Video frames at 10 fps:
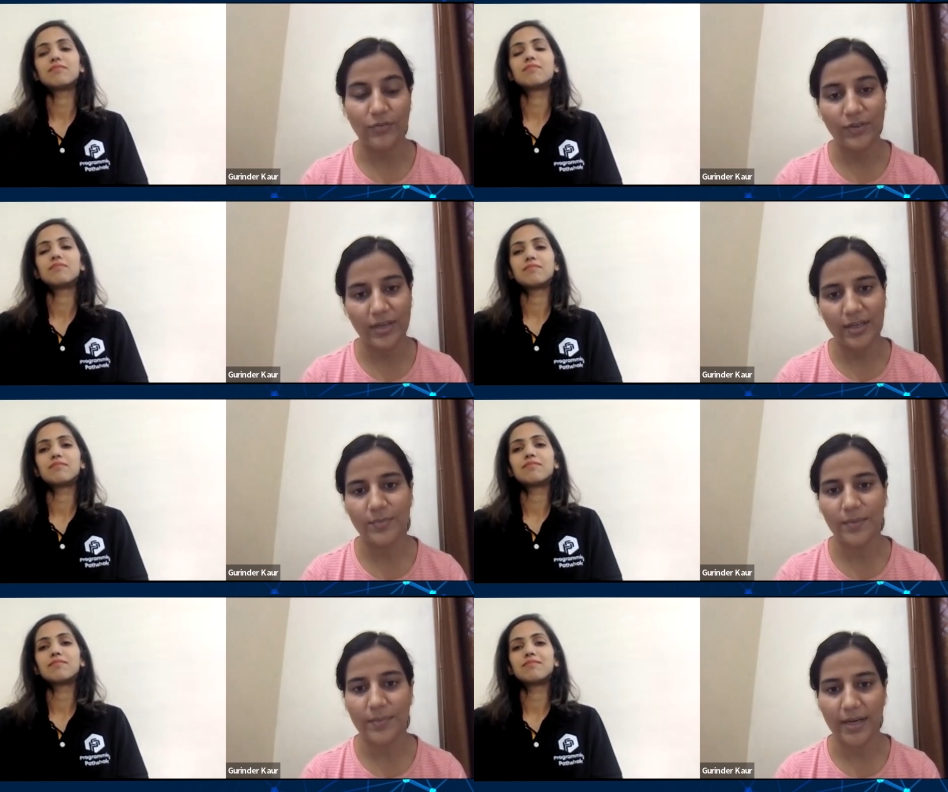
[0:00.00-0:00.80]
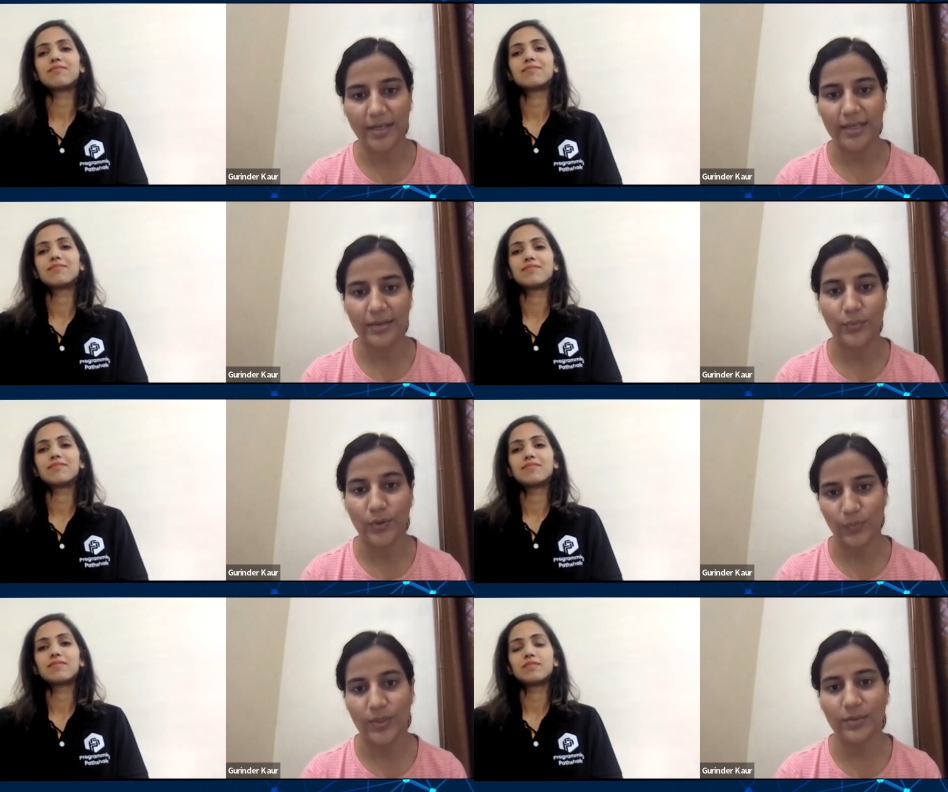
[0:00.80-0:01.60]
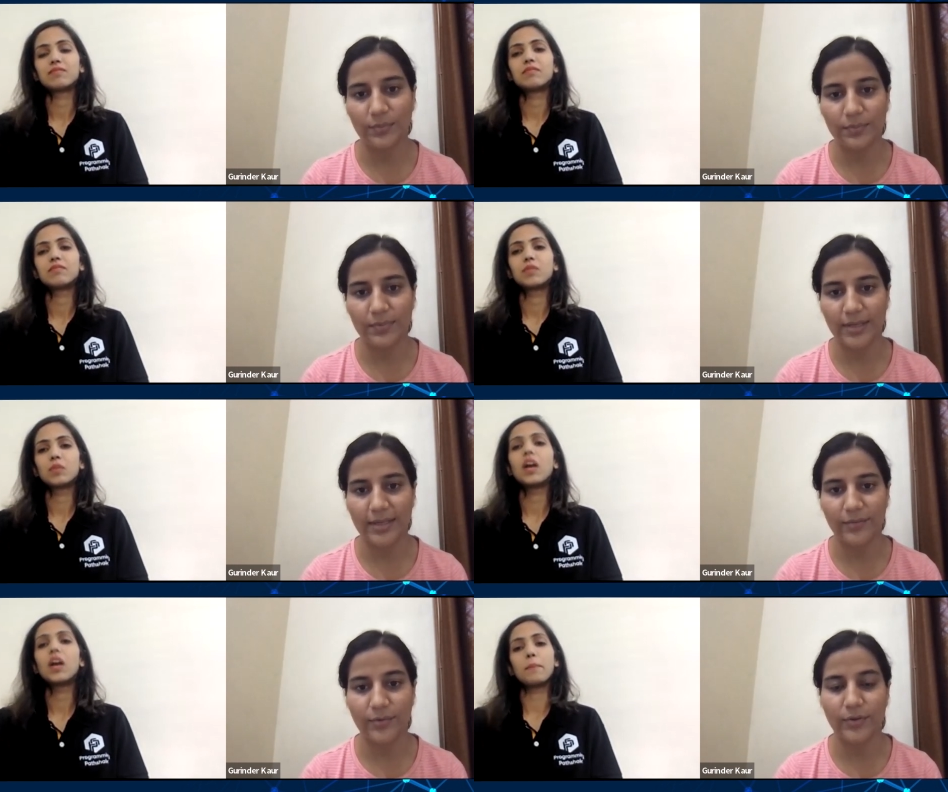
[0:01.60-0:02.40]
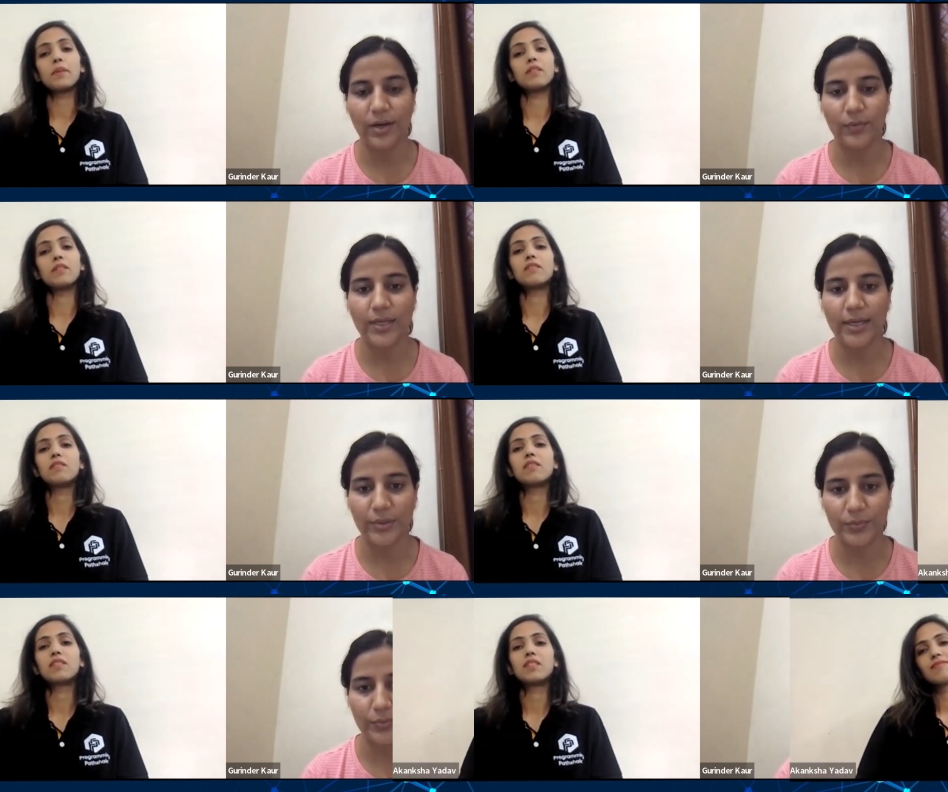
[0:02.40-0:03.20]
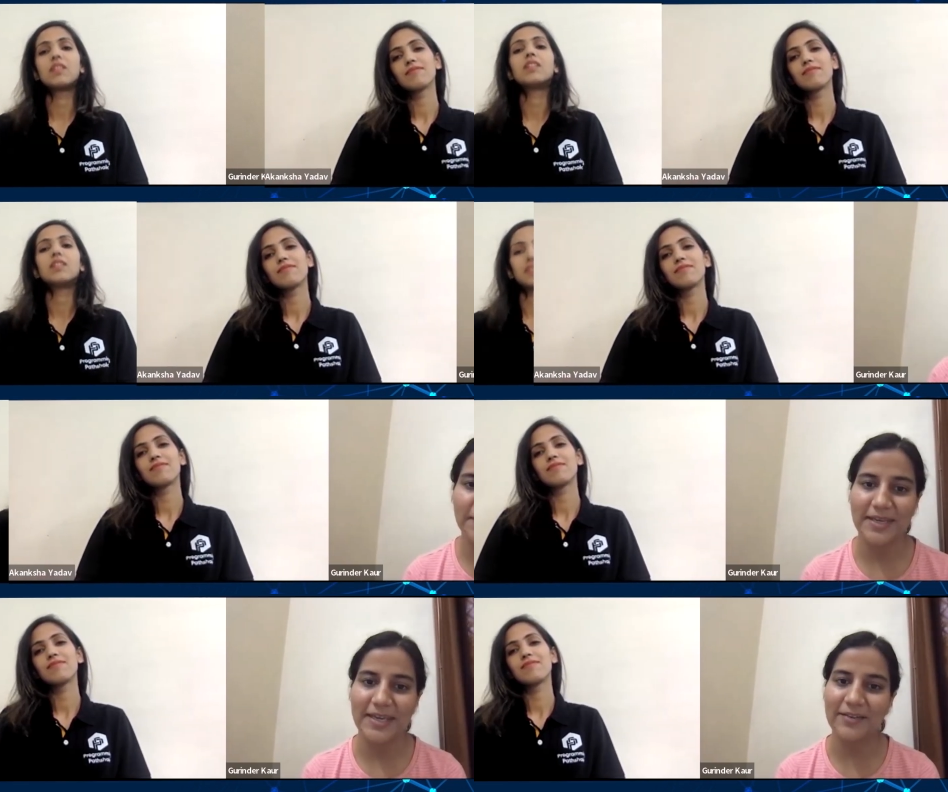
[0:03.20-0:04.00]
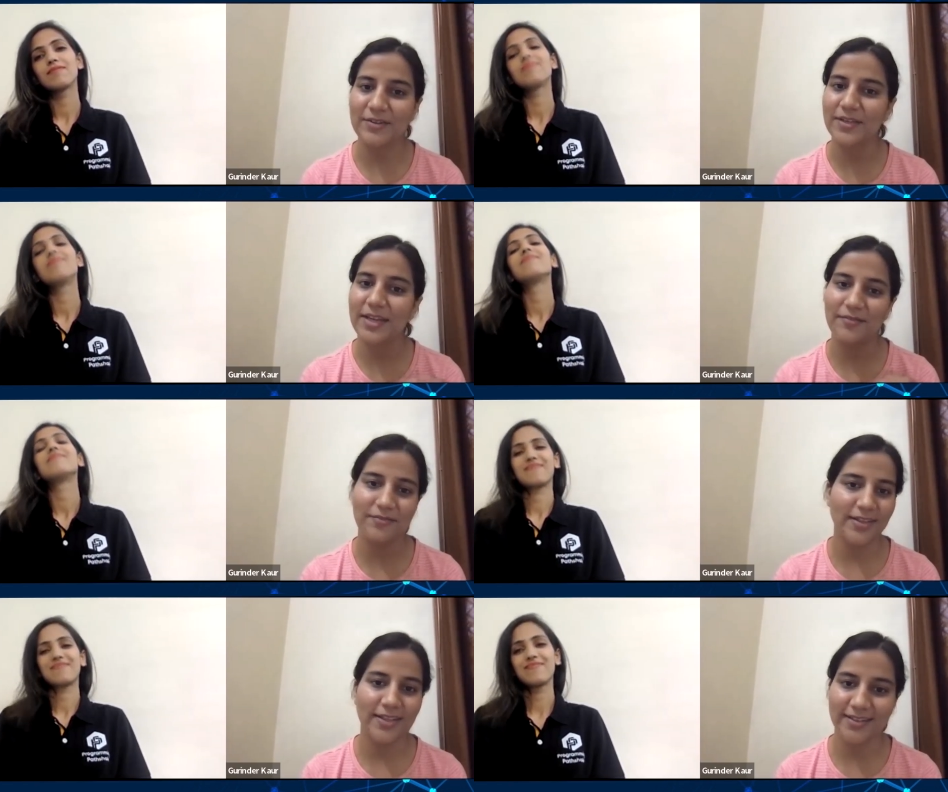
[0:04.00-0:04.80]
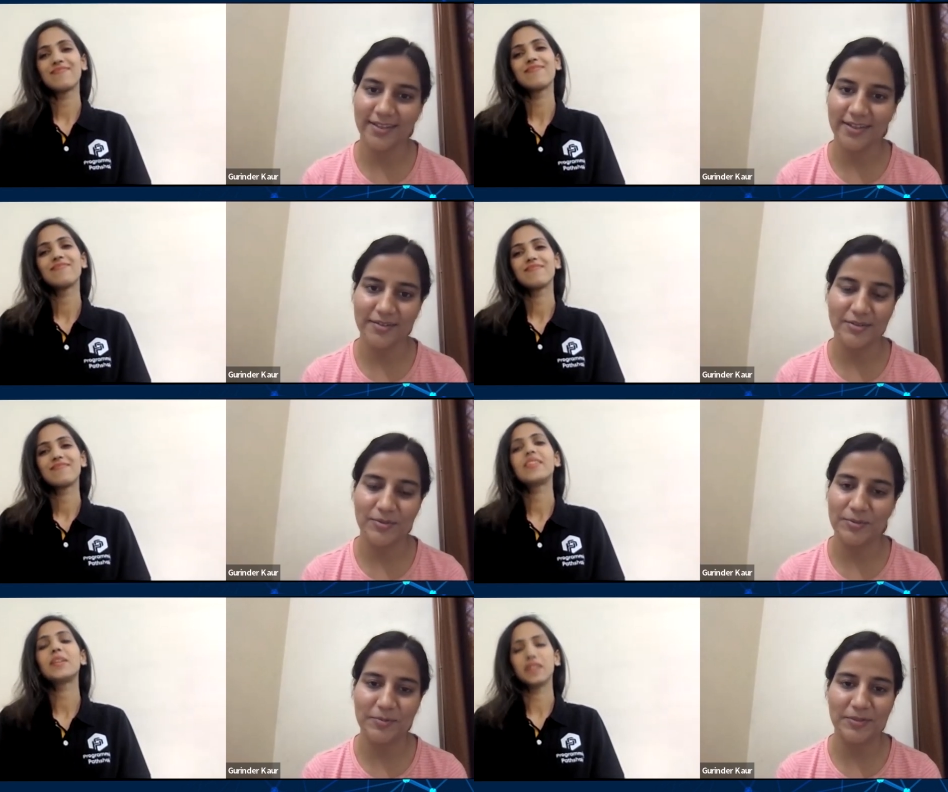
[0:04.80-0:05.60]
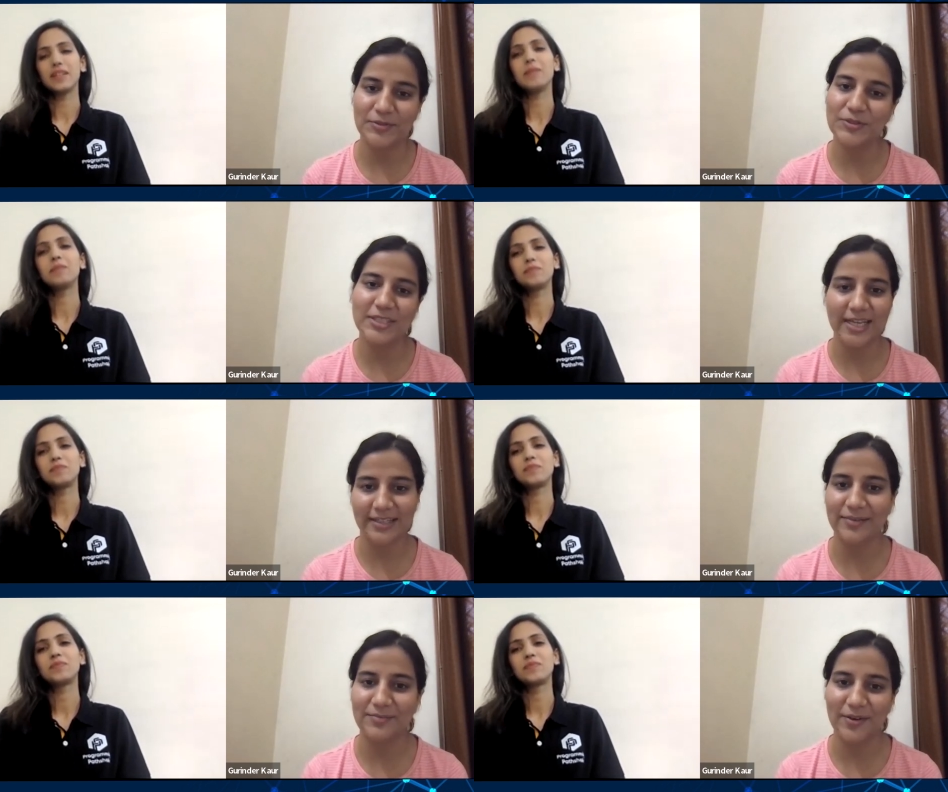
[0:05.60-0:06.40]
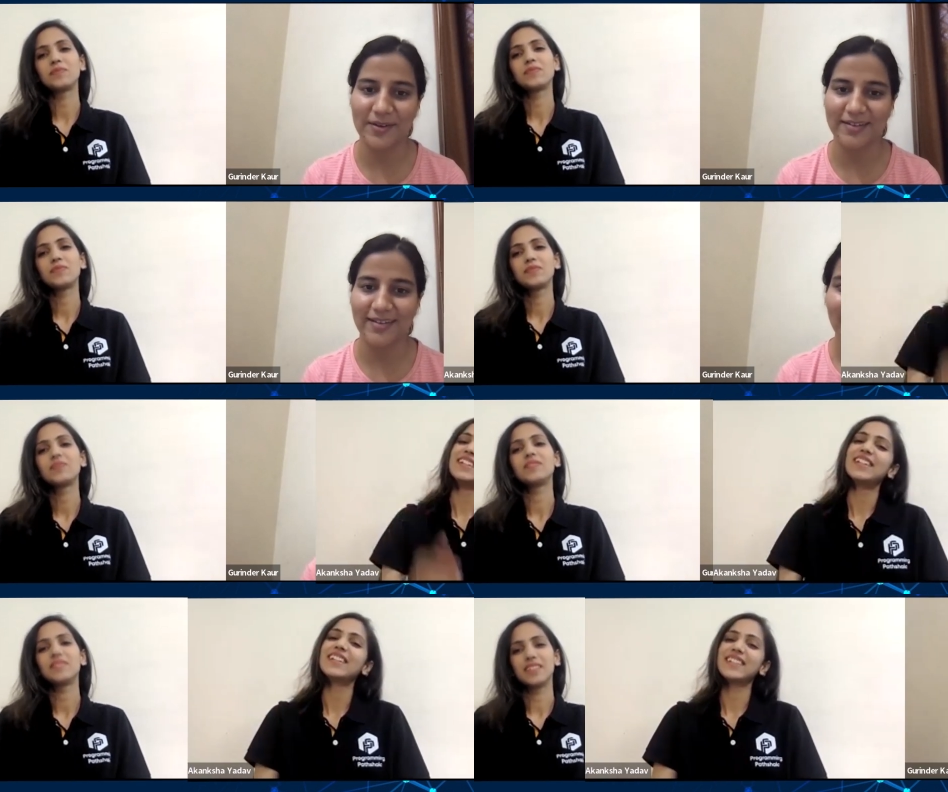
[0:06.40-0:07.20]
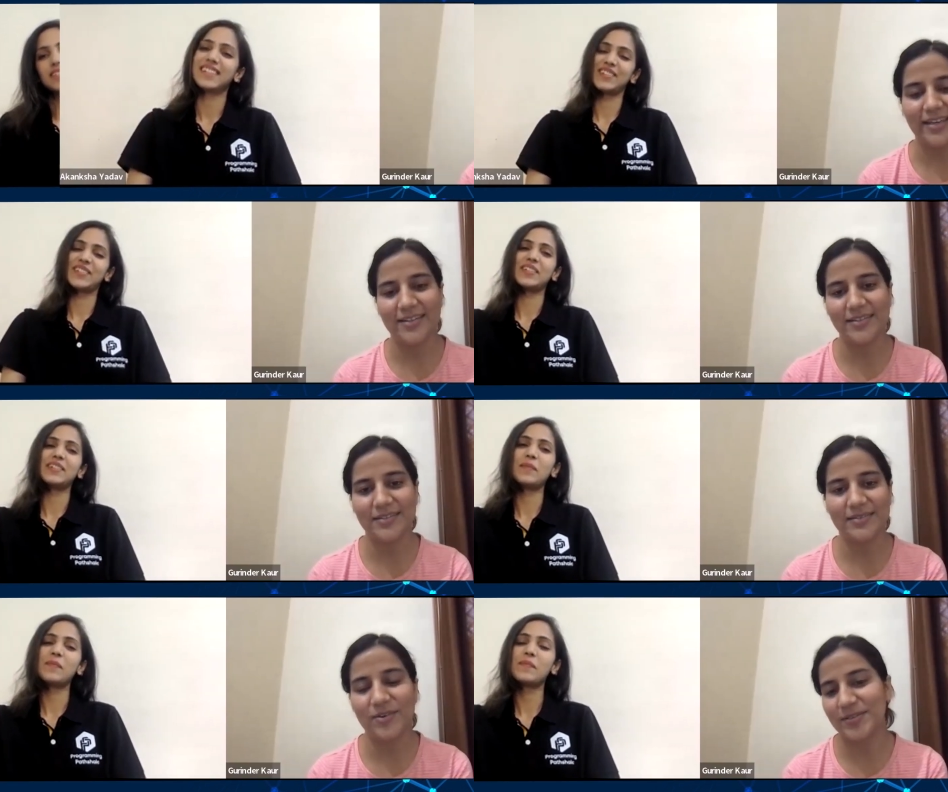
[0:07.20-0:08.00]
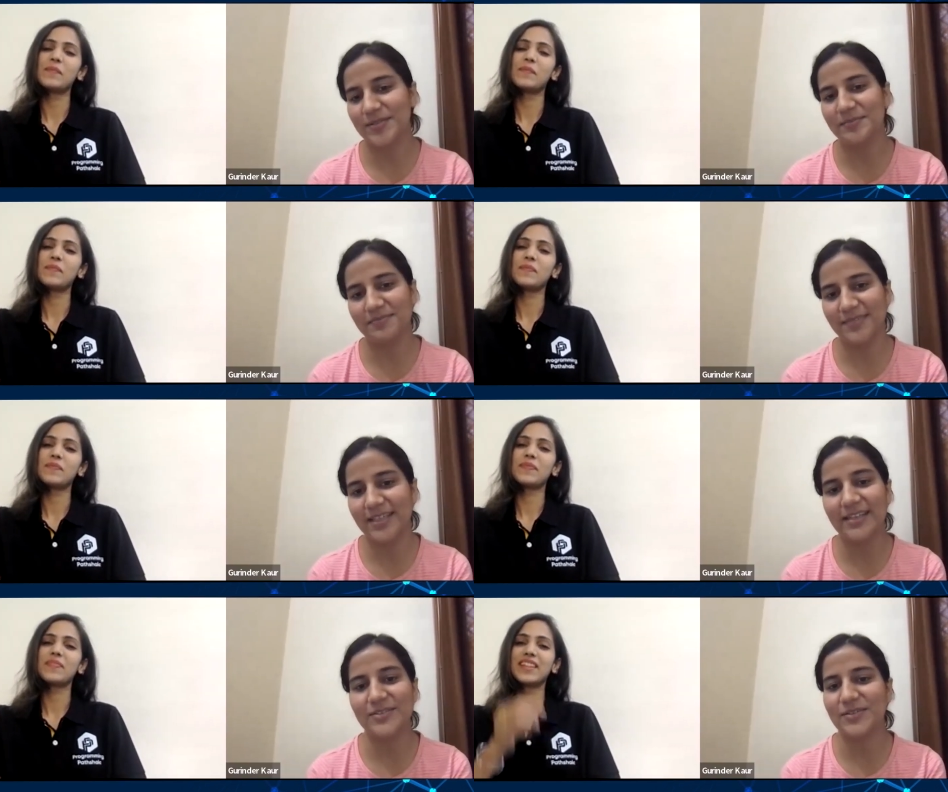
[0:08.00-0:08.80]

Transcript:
Speaker 1: of fear in my mind that what will like what how will i do he have given everything there so you should check that blog he is awesome he is